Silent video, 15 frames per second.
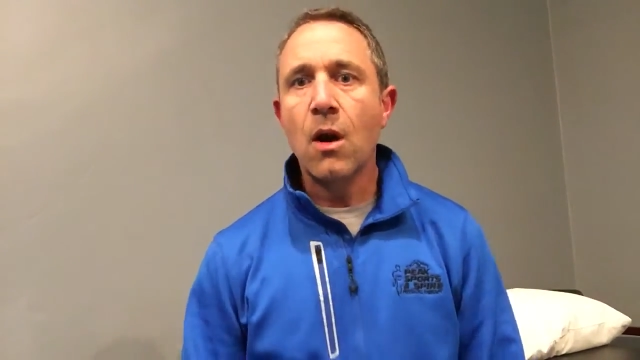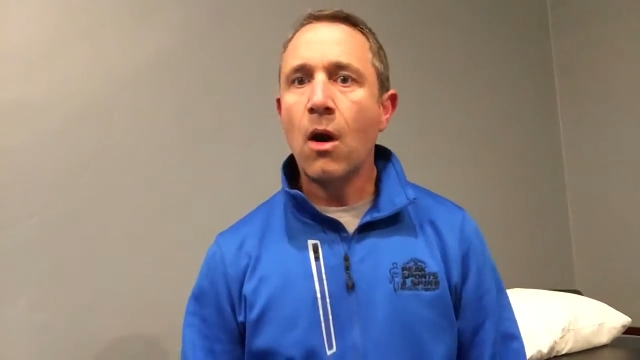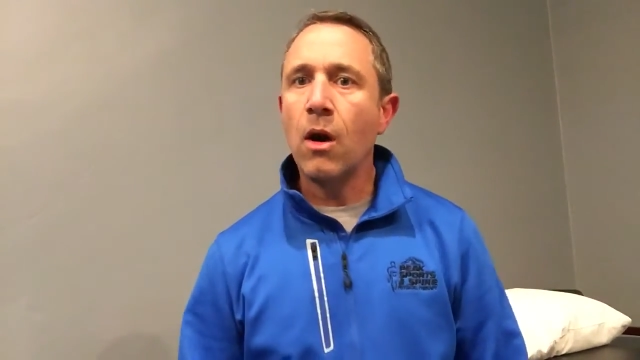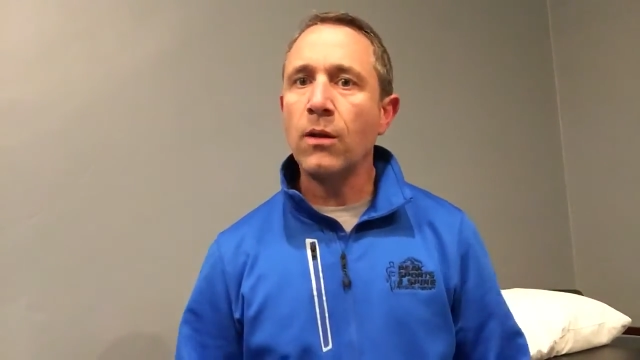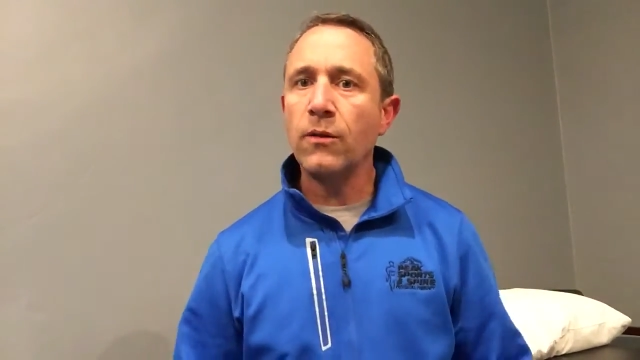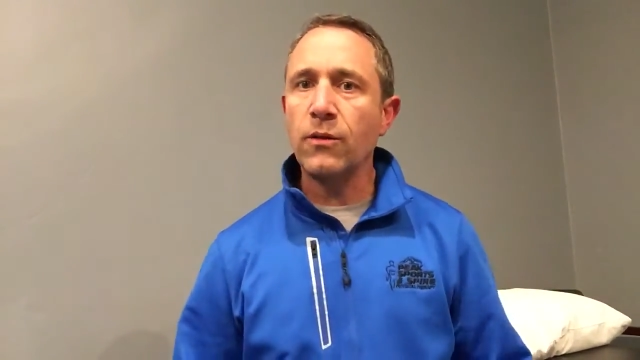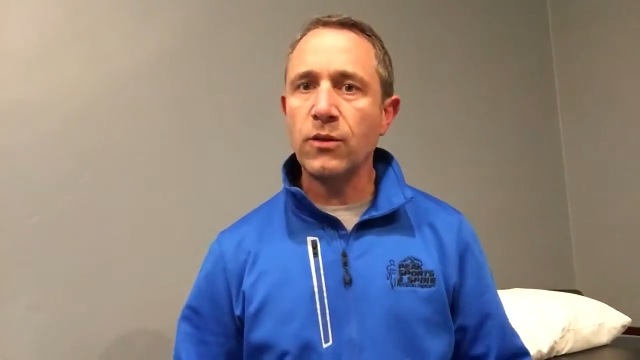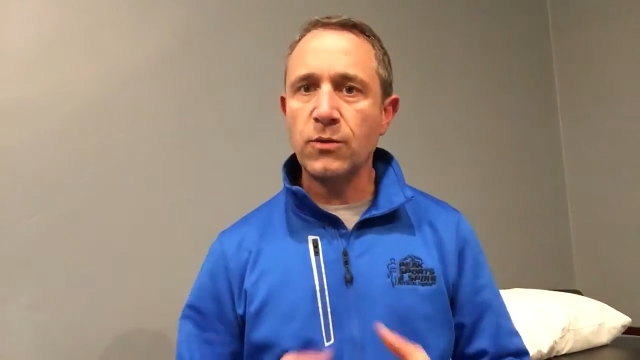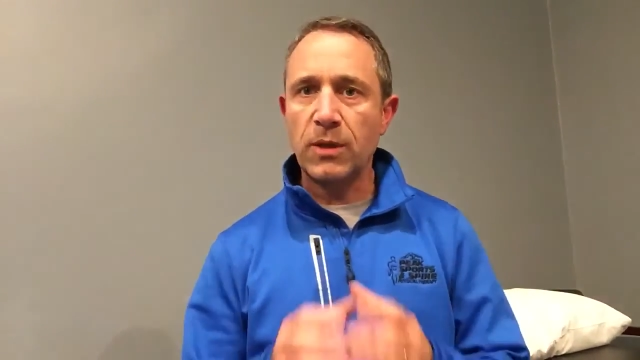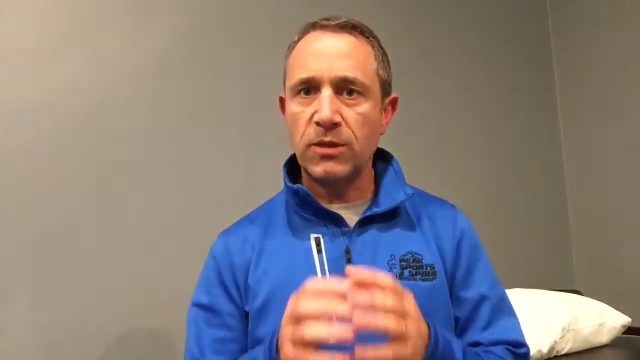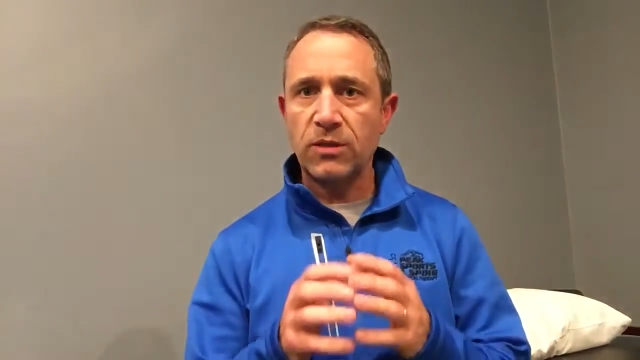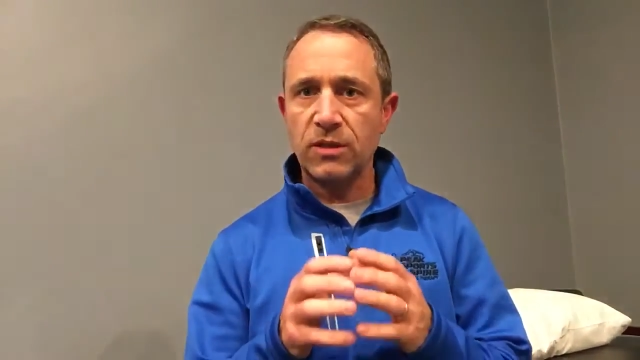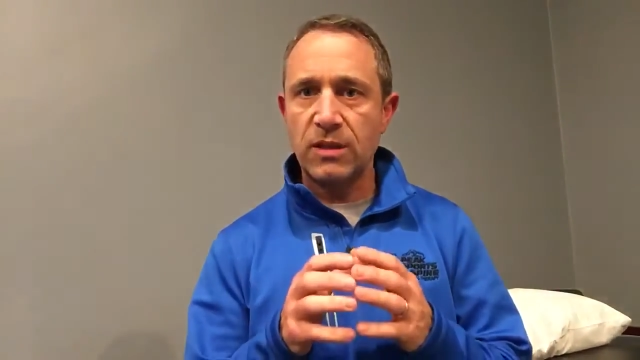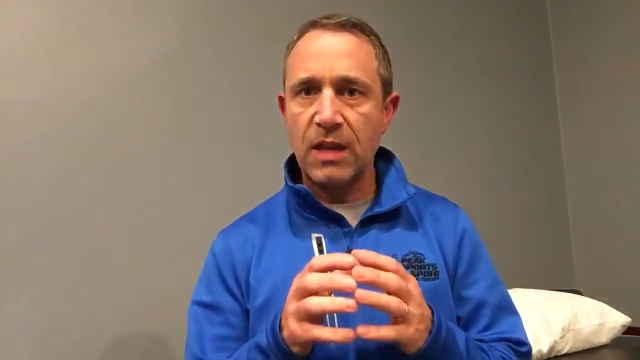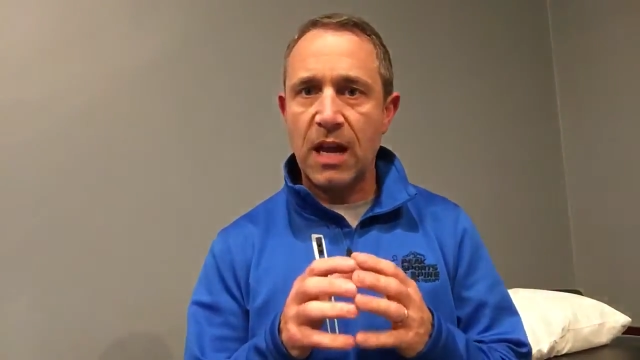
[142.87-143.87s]
all of those
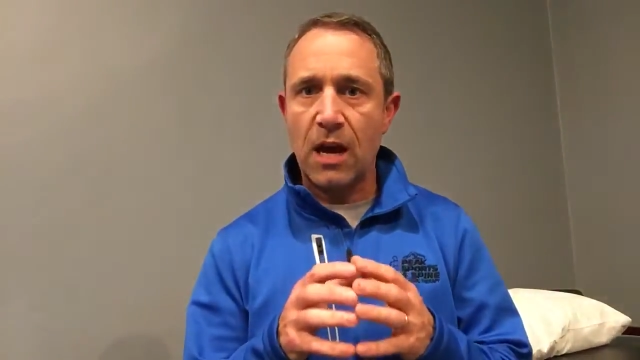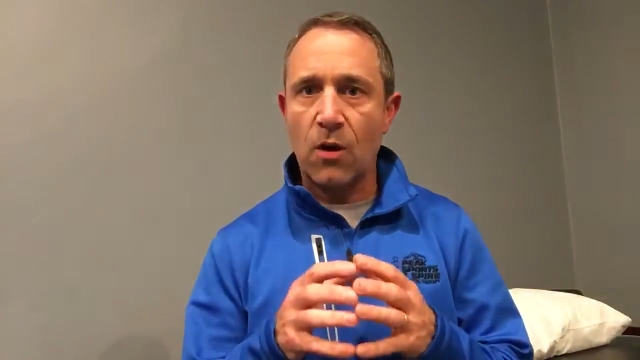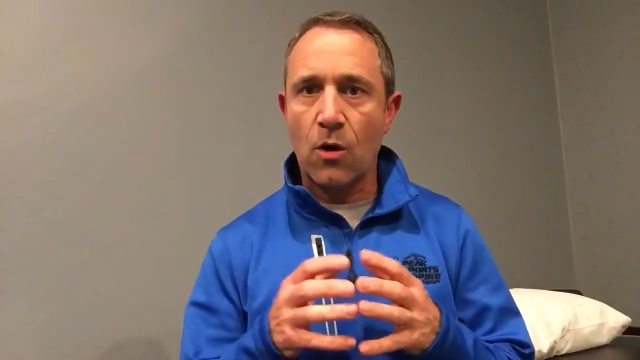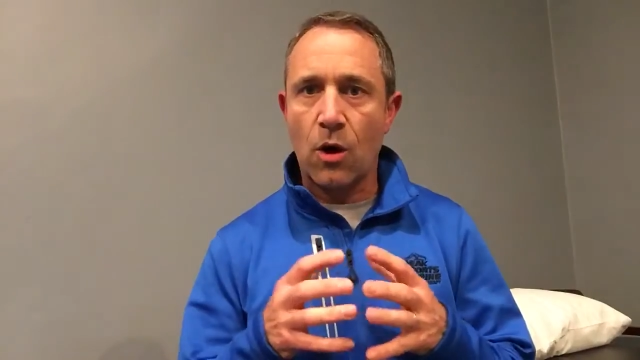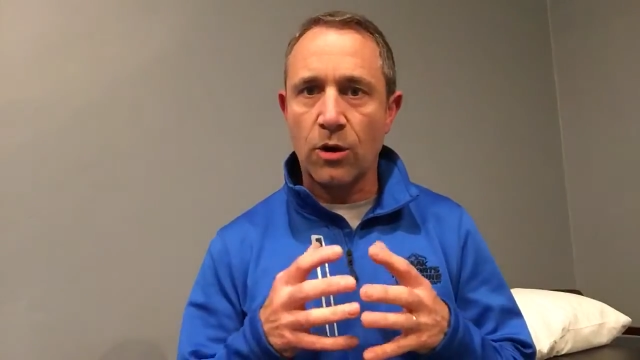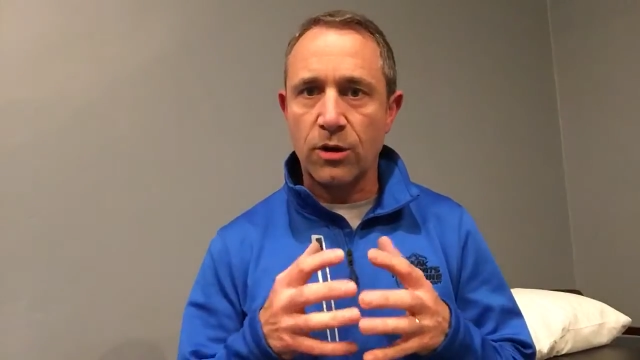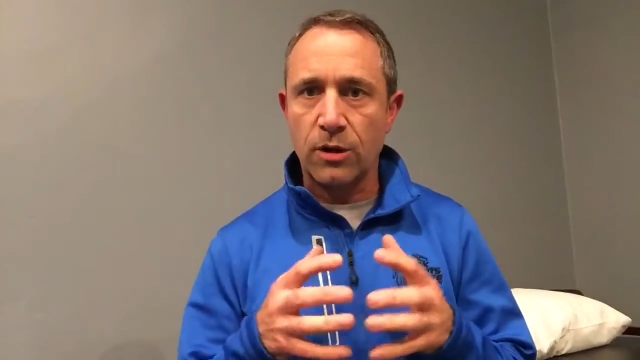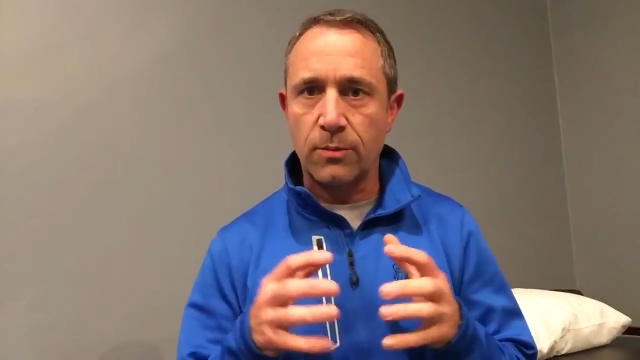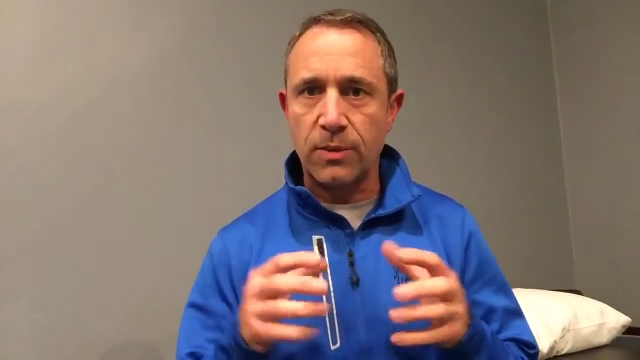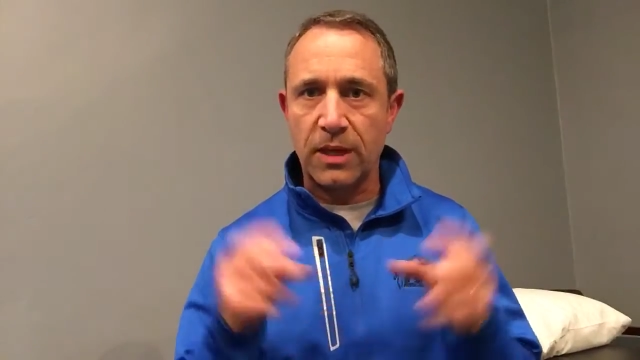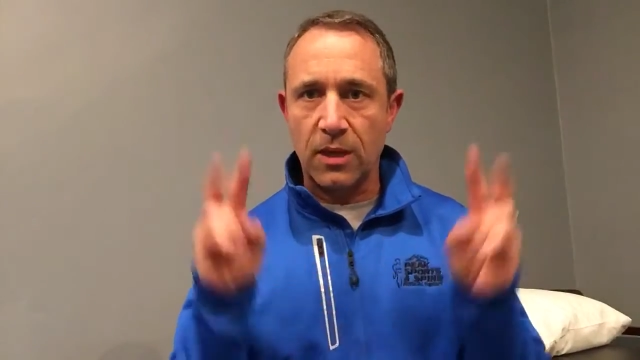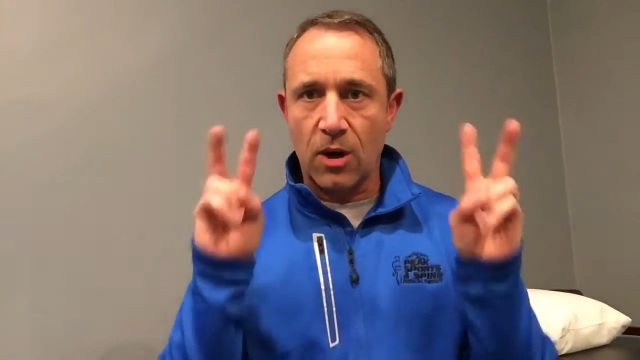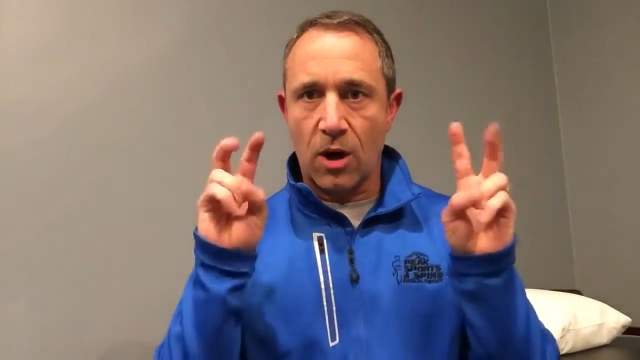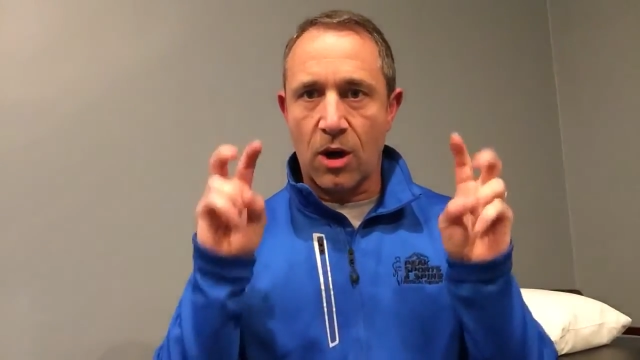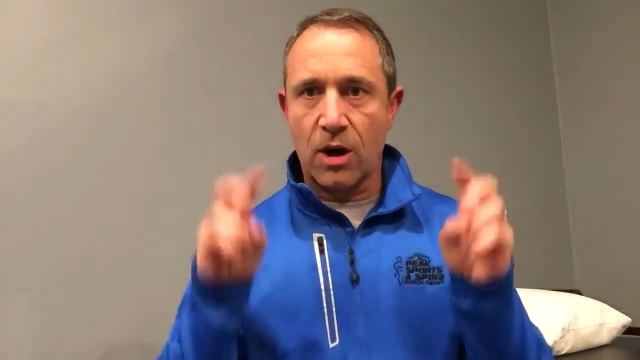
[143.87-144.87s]
muscles now are going to
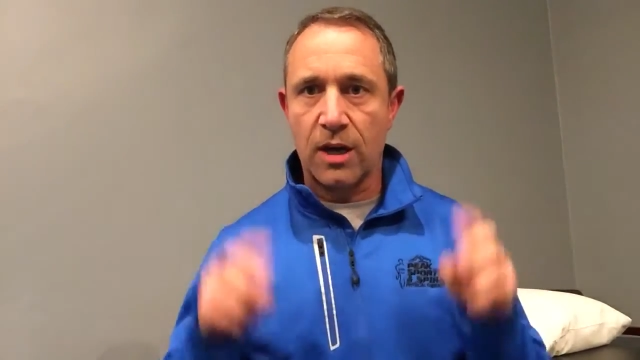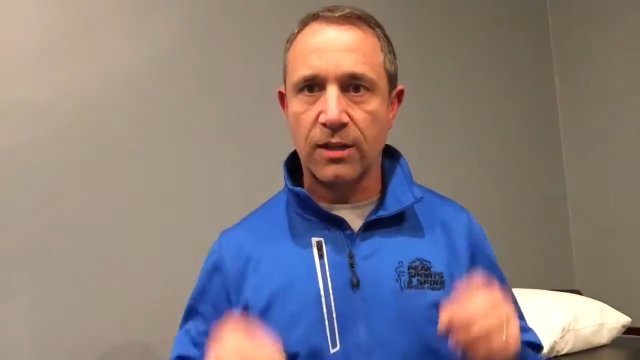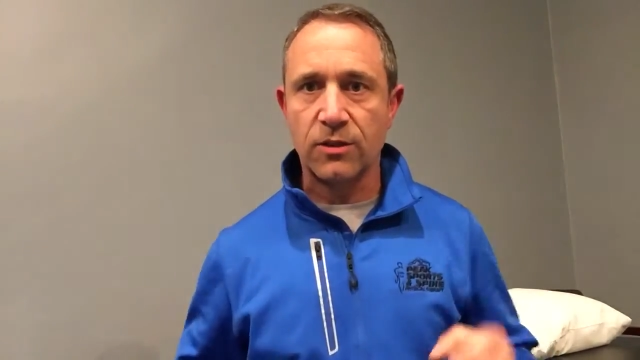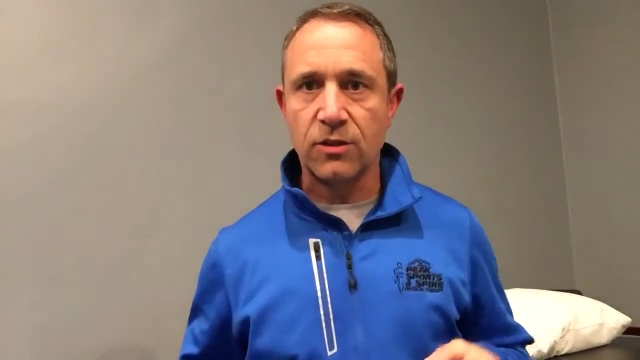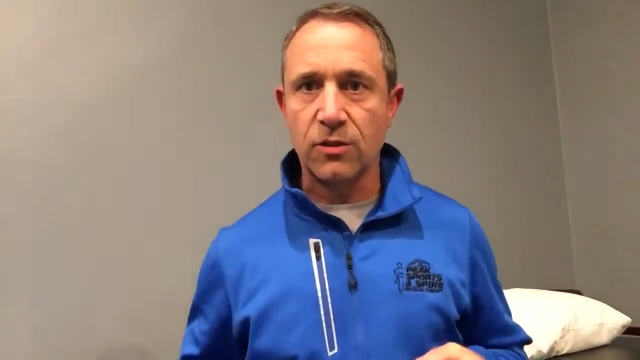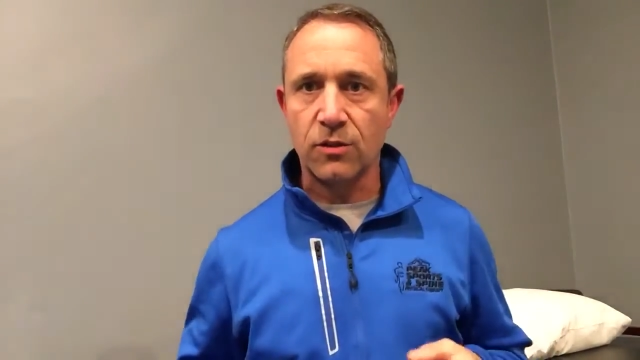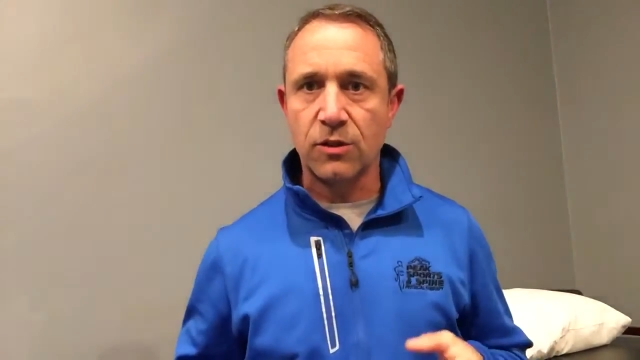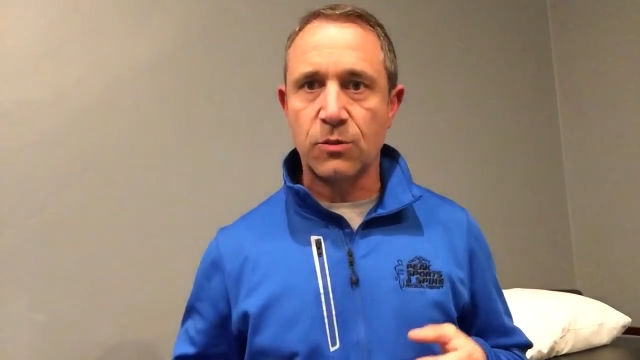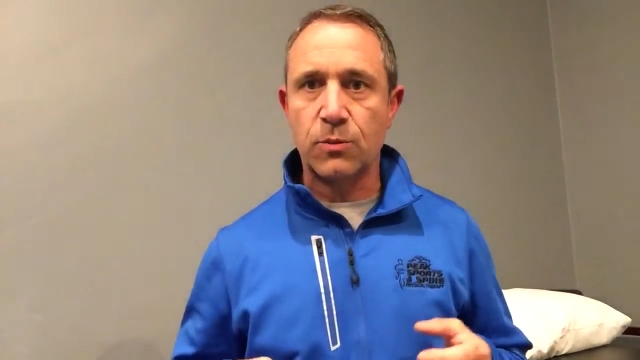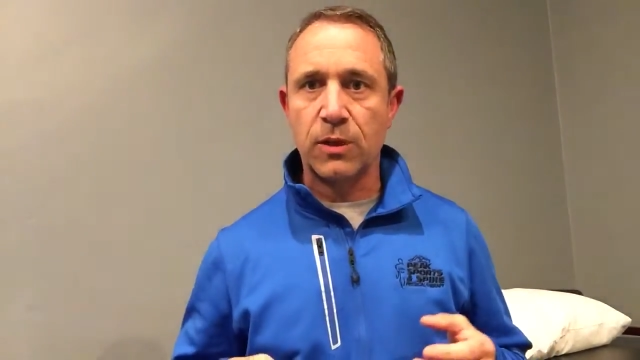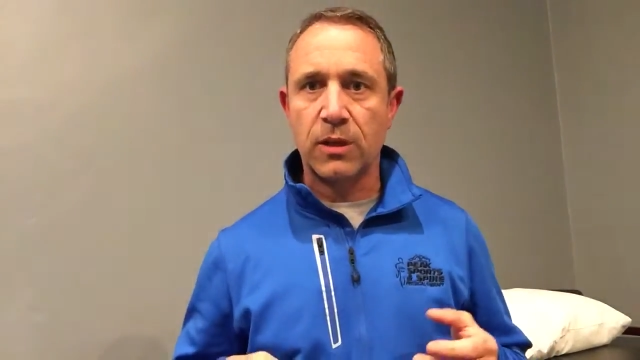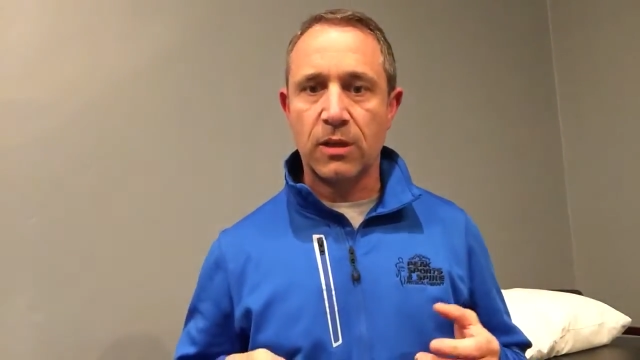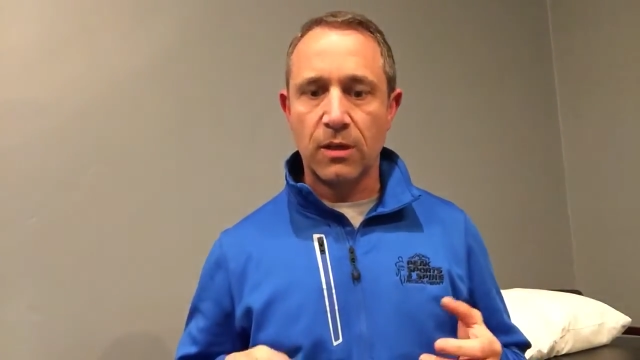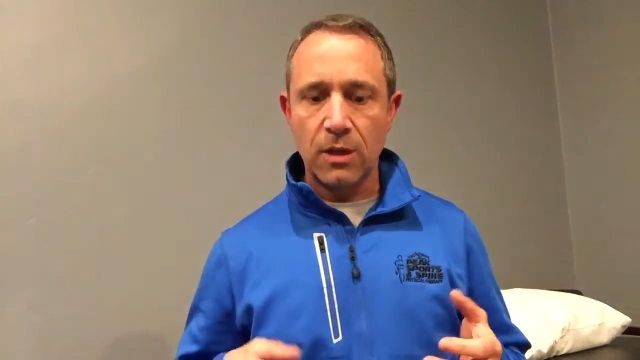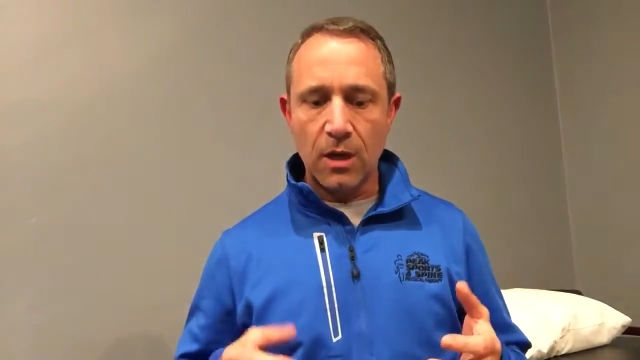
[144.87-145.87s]
be on, so to
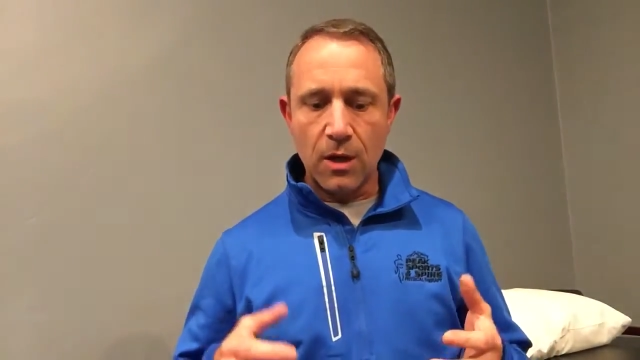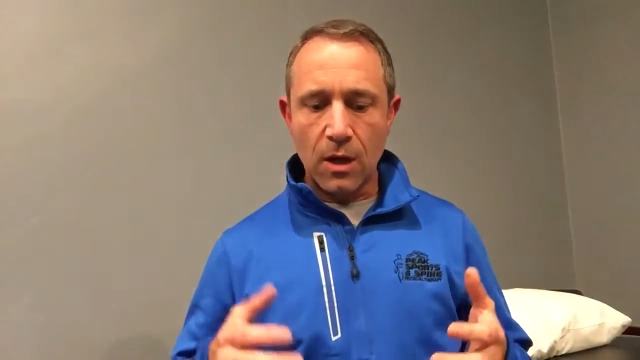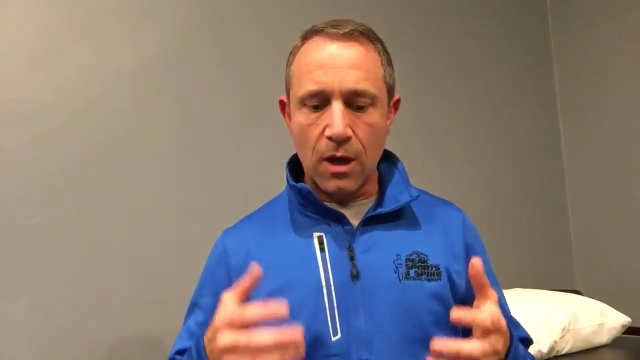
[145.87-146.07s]
speak,